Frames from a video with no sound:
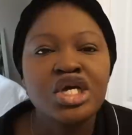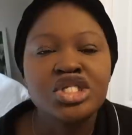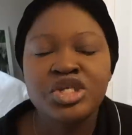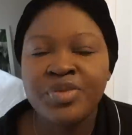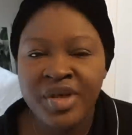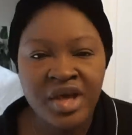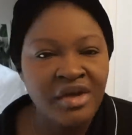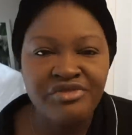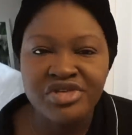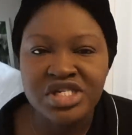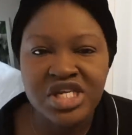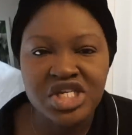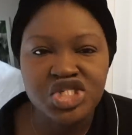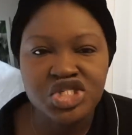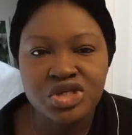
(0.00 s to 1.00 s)
to be
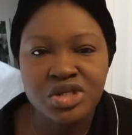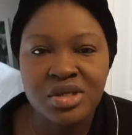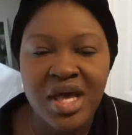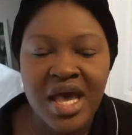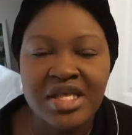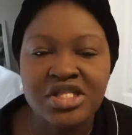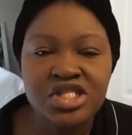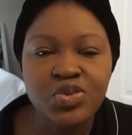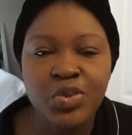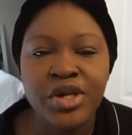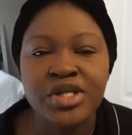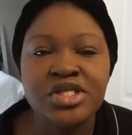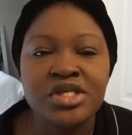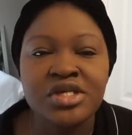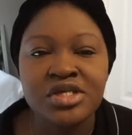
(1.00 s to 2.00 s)
confrontational. I just
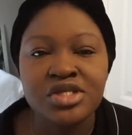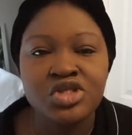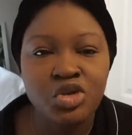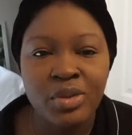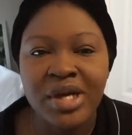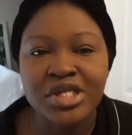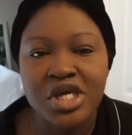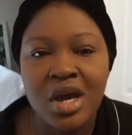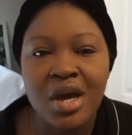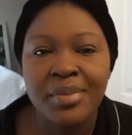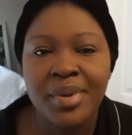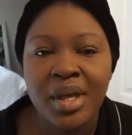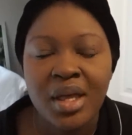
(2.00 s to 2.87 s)
wanted to do my job.